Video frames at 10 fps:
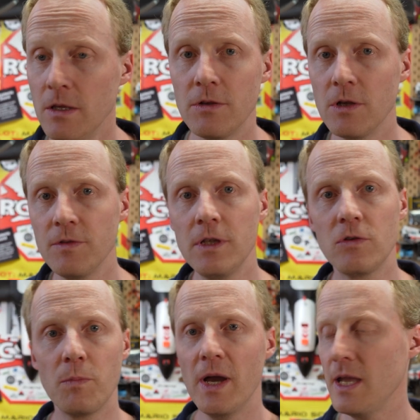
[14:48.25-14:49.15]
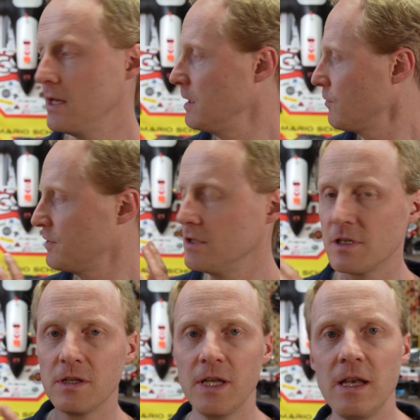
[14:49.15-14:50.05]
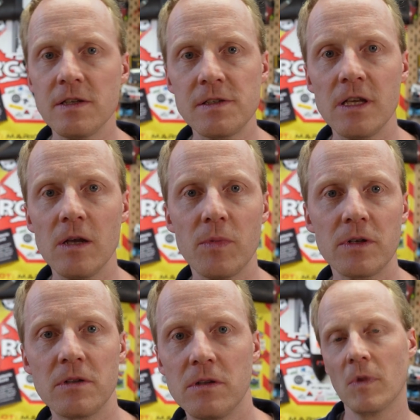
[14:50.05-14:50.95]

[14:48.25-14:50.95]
You don't need to buy any of these antennas there, but